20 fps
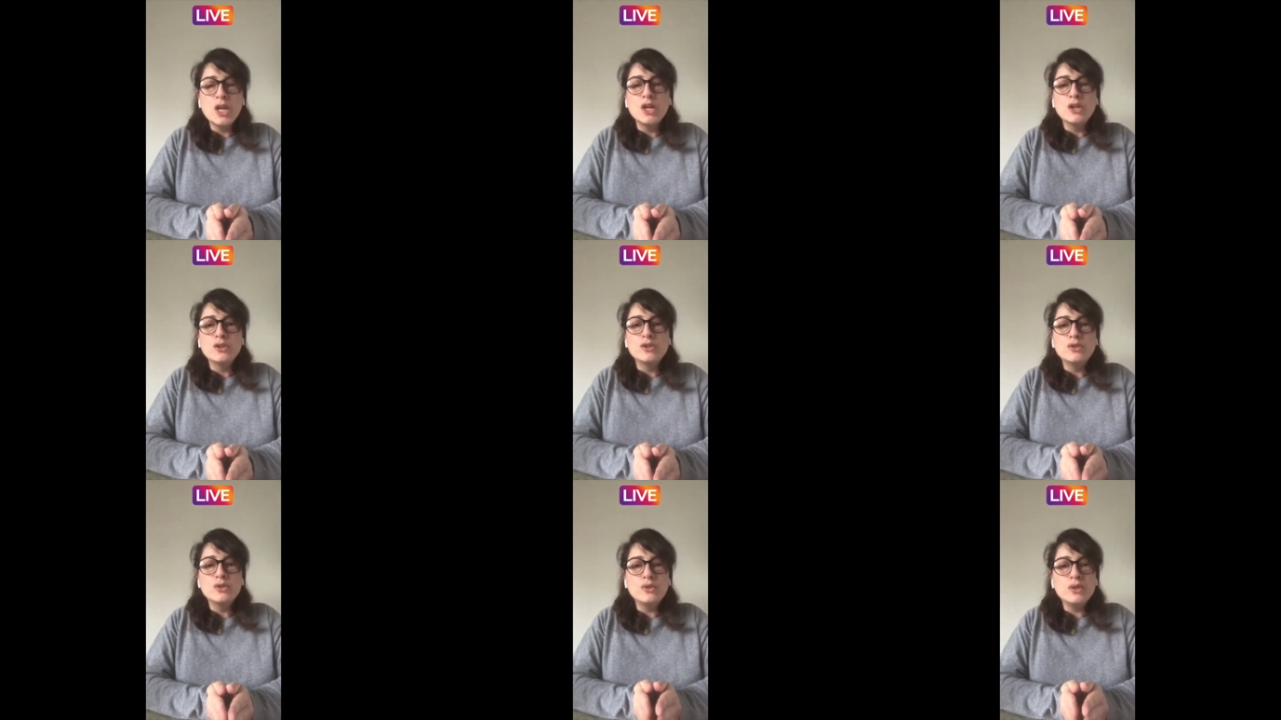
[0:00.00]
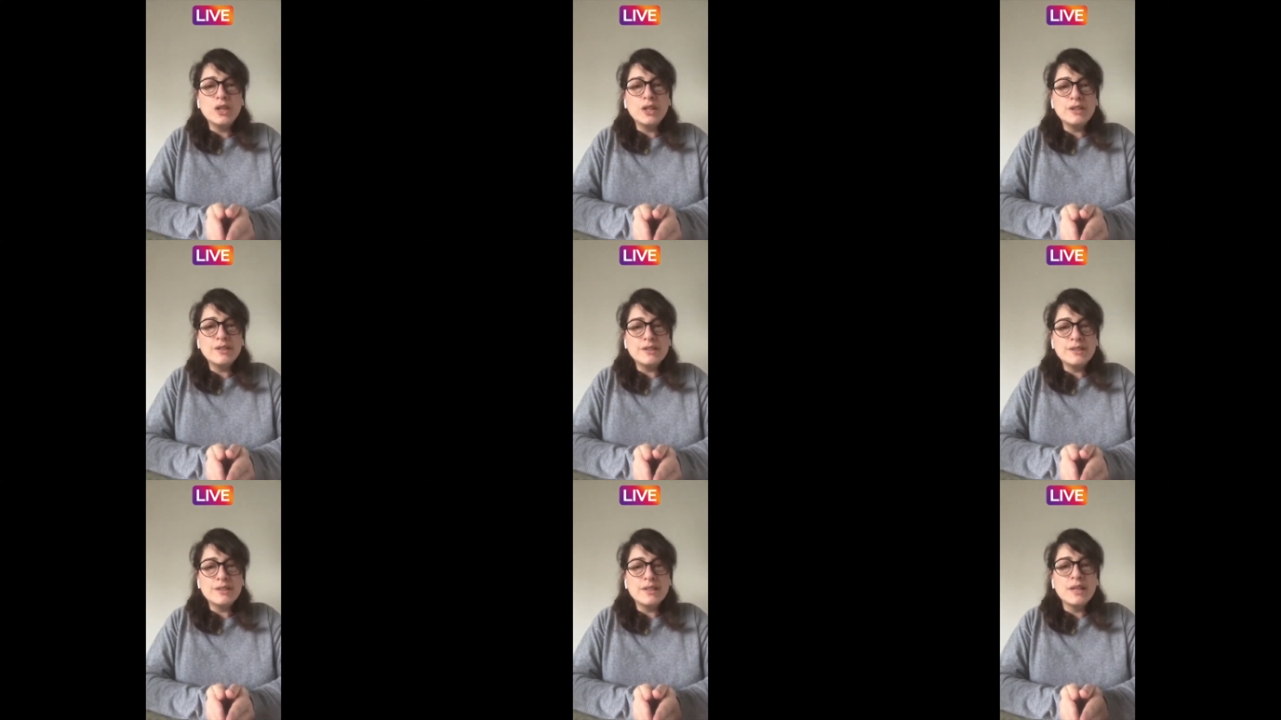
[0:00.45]
Do
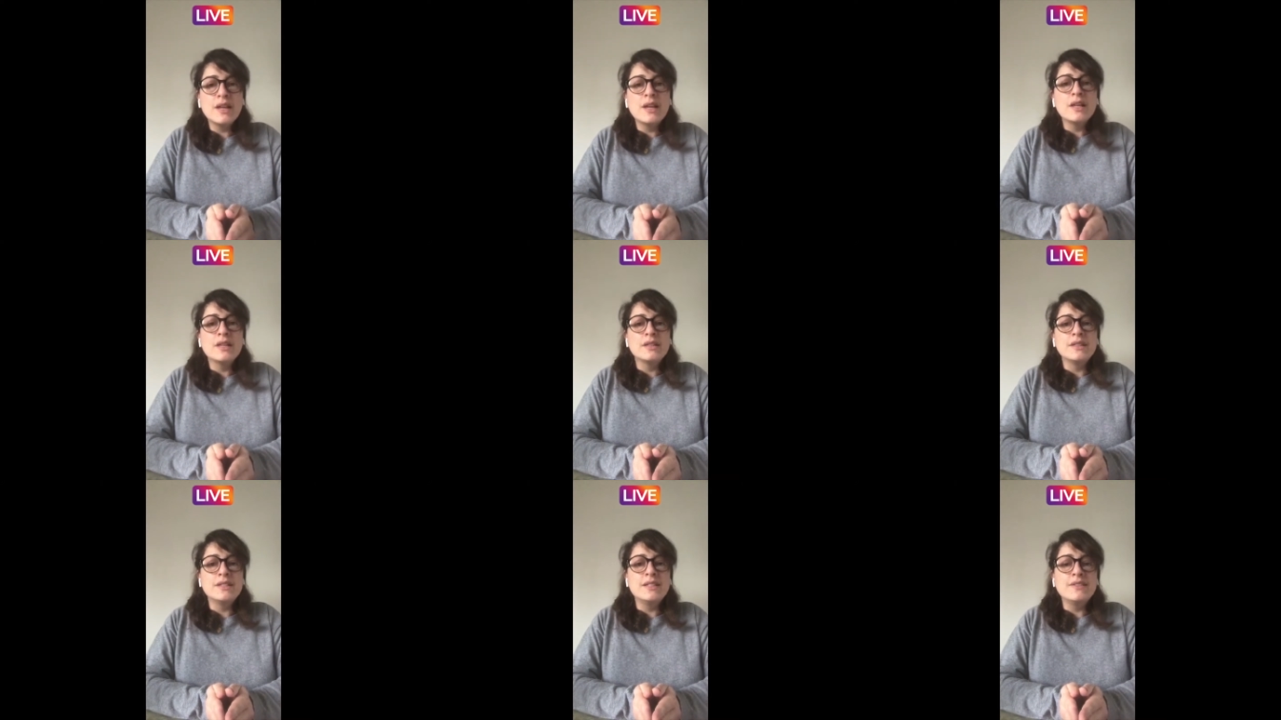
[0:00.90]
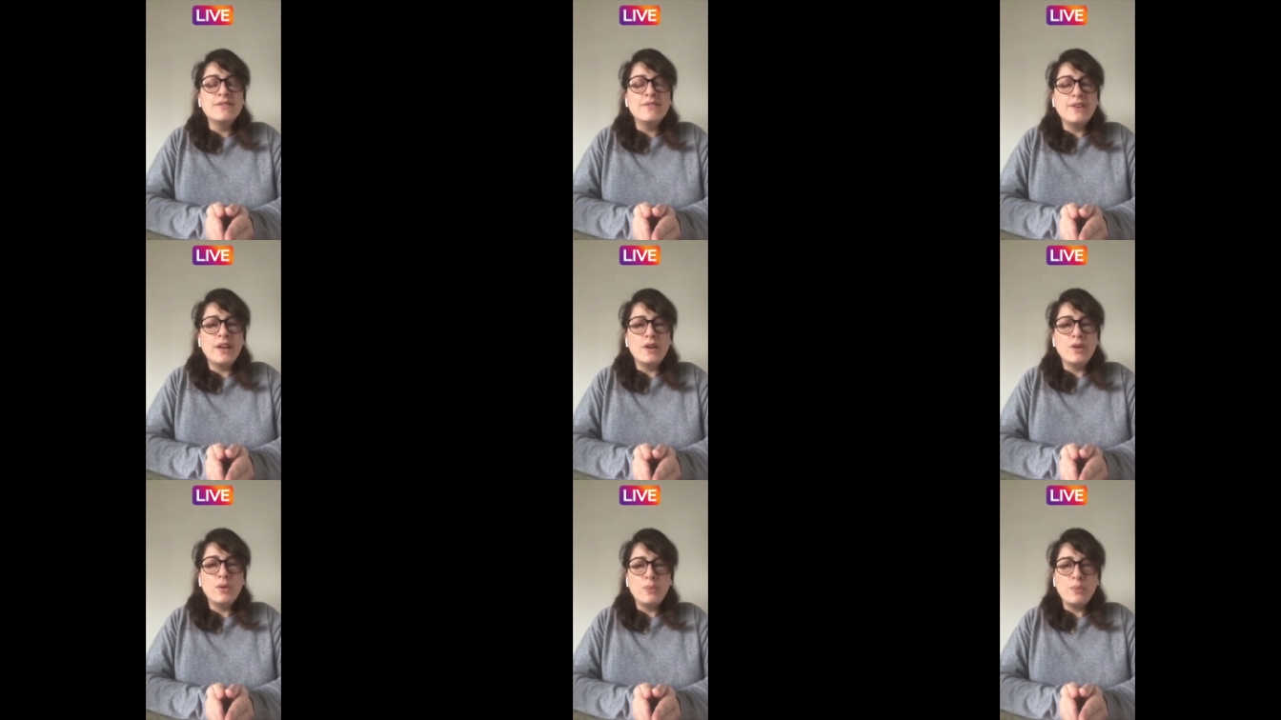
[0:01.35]
not
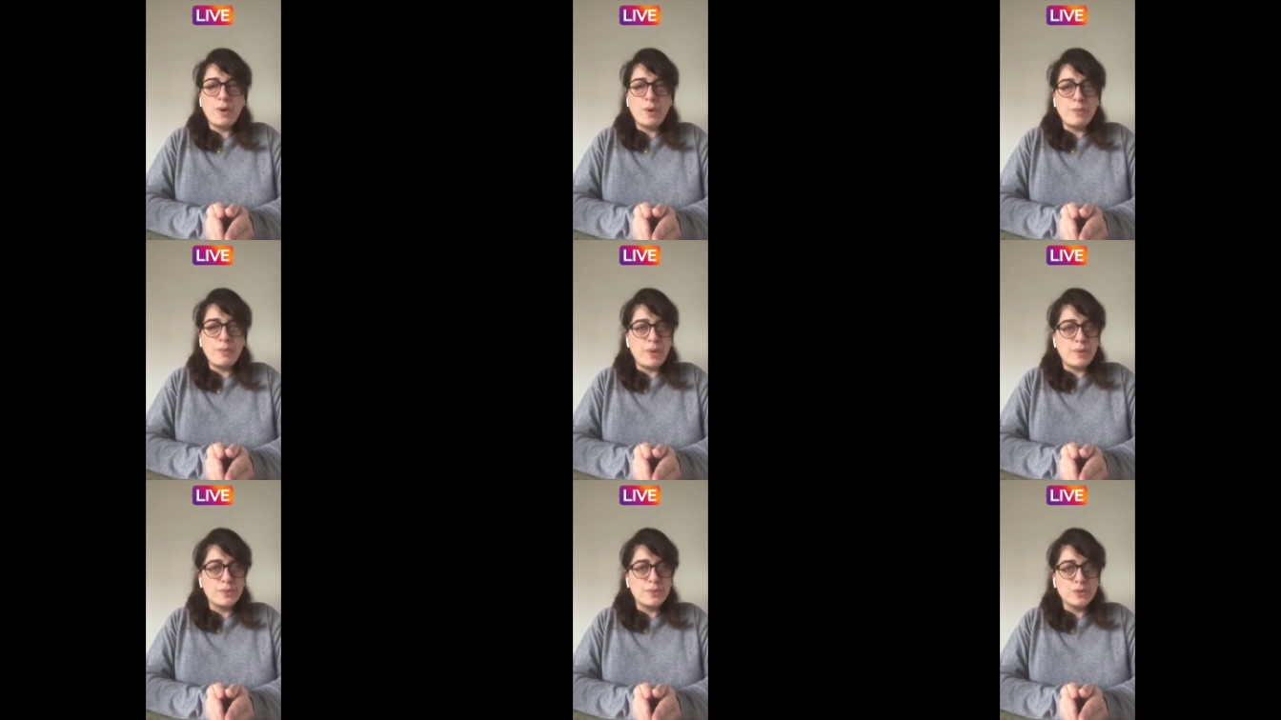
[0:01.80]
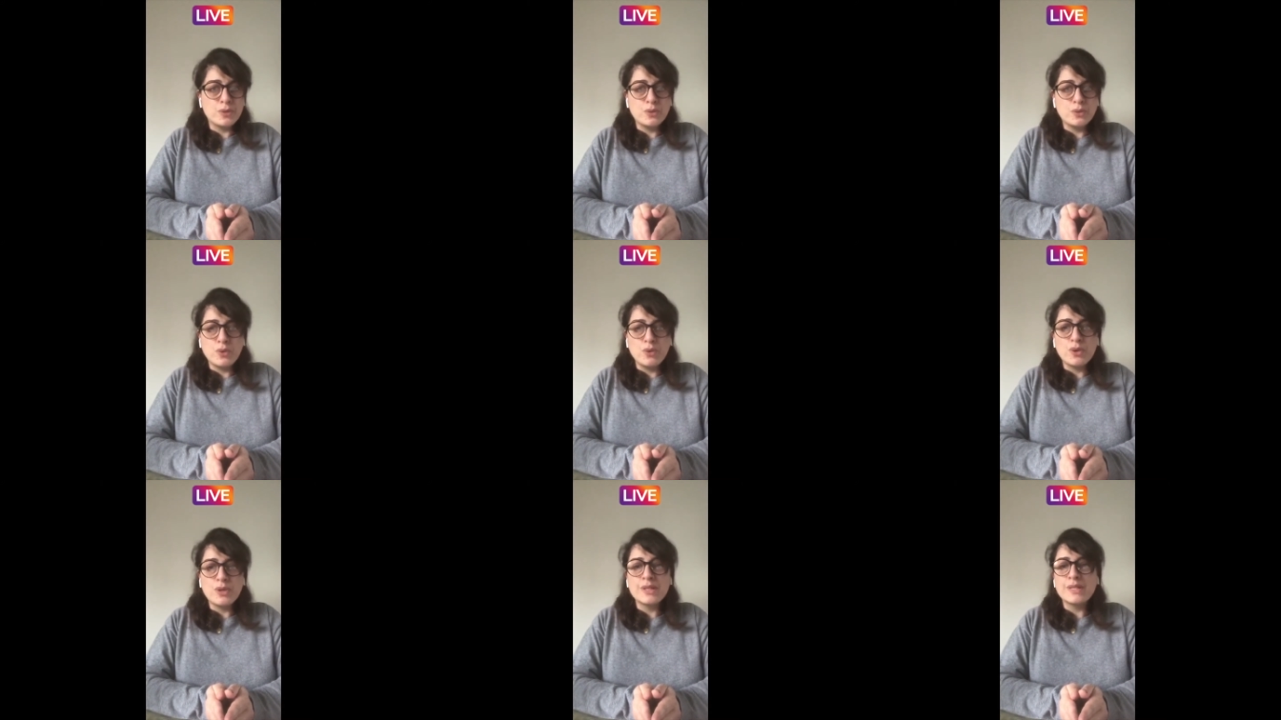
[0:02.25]
develop pop up
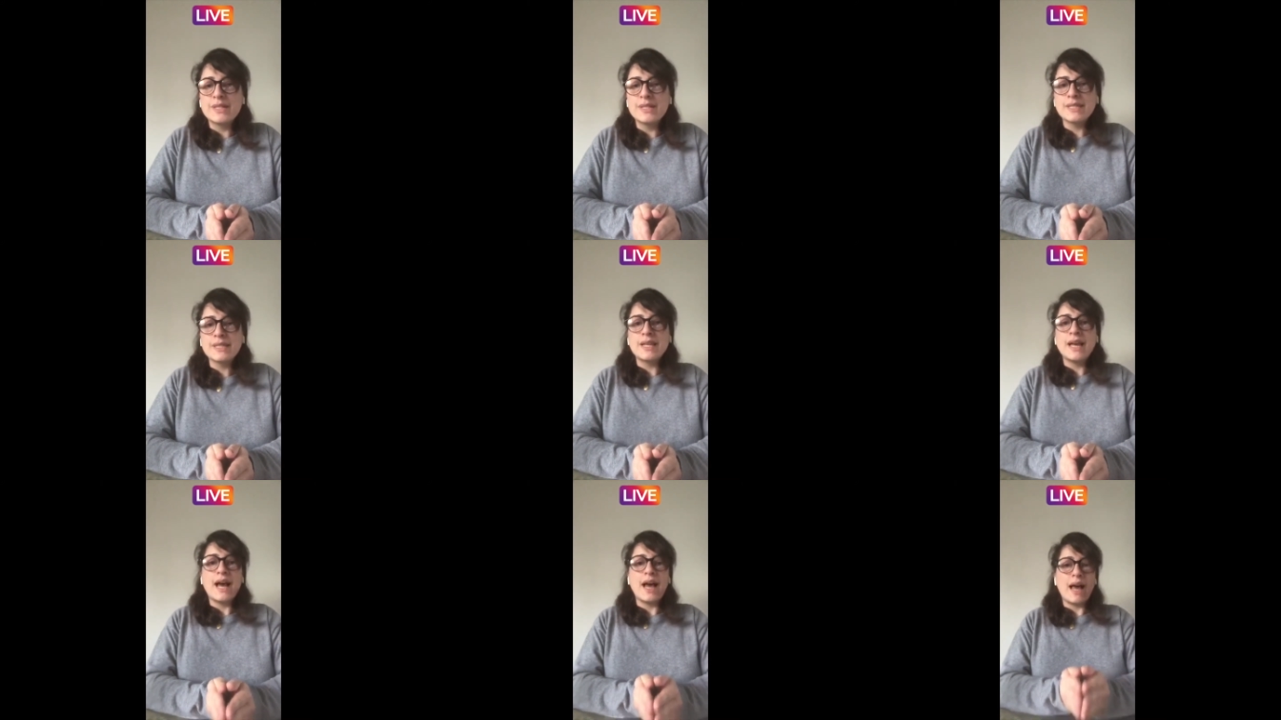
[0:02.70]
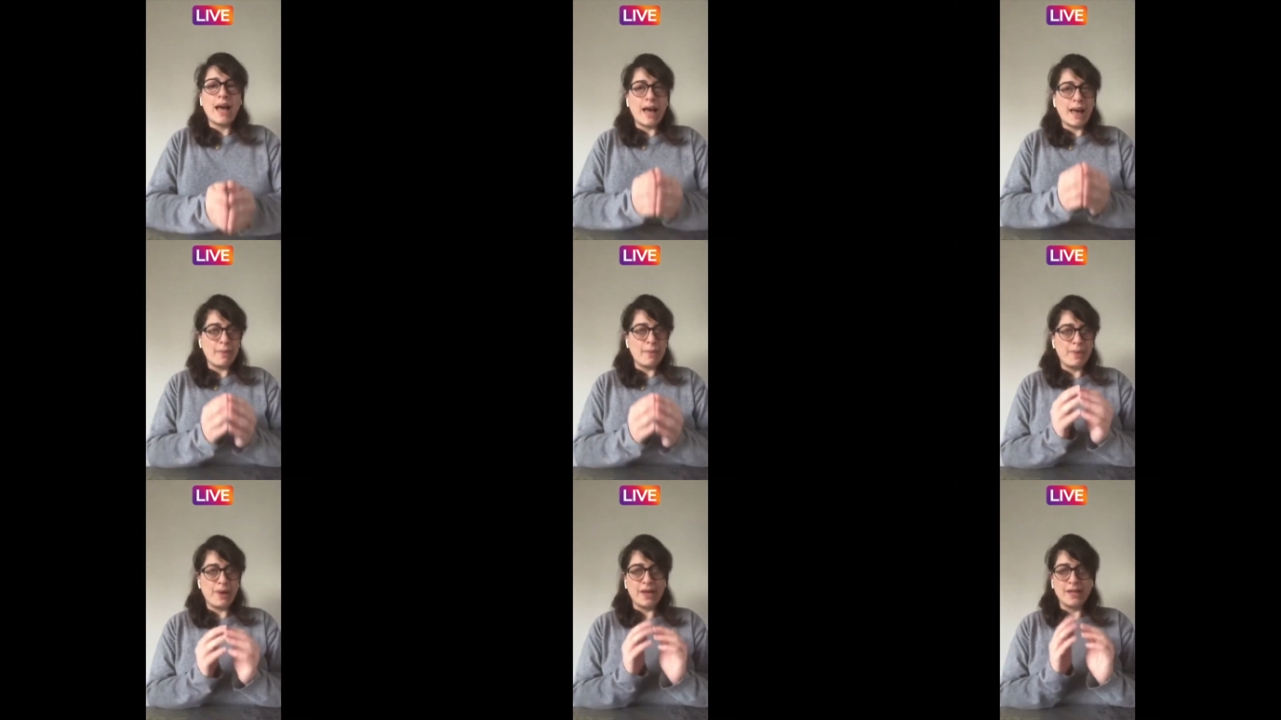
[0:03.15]
stores
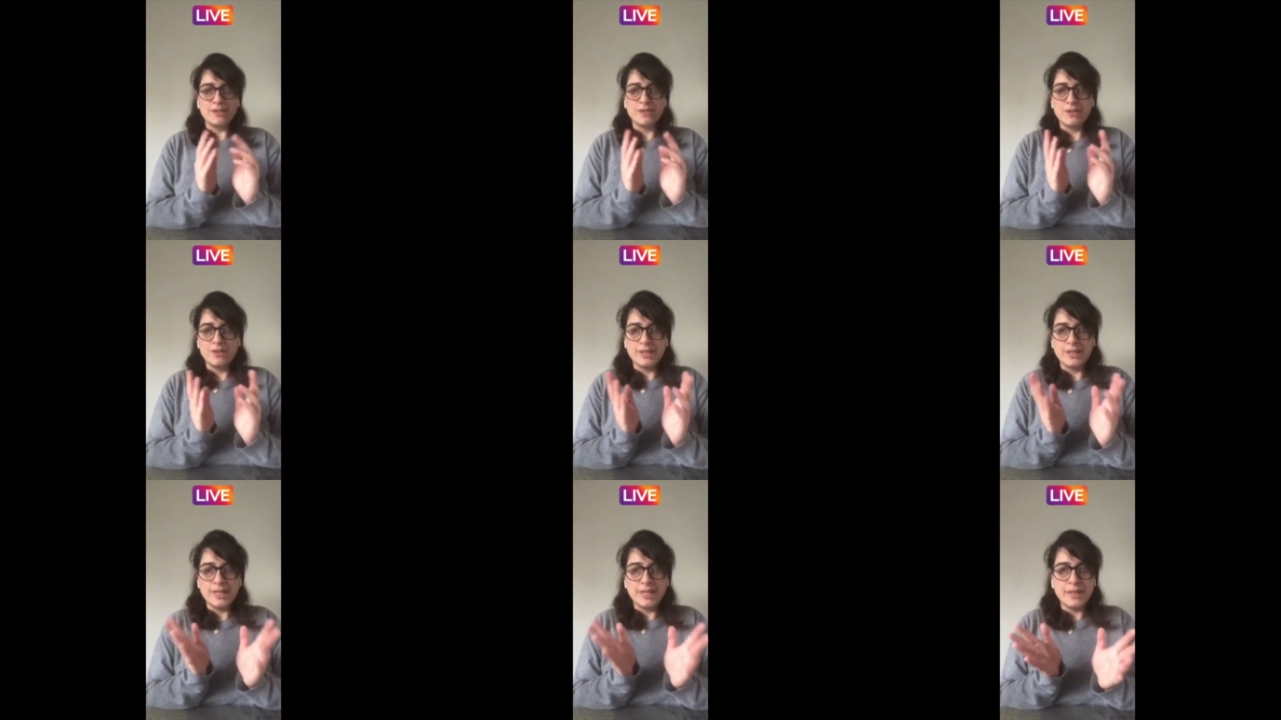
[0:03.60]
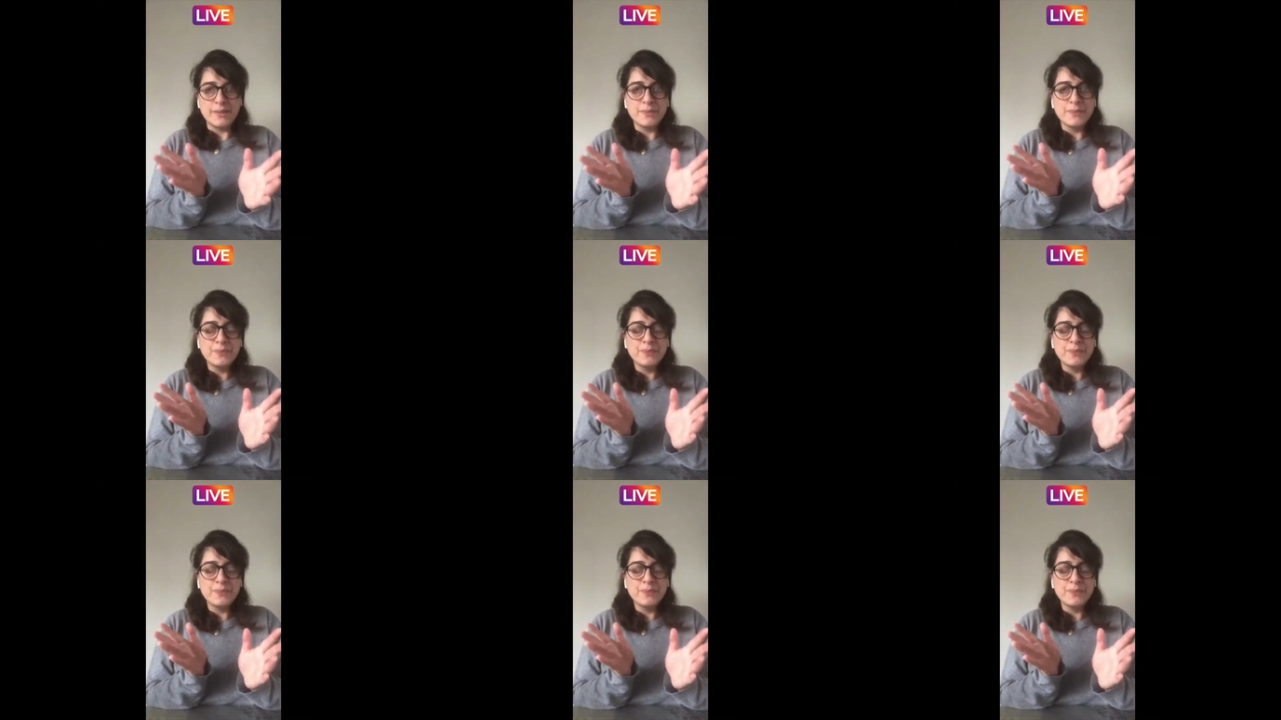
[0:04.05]
haphazardly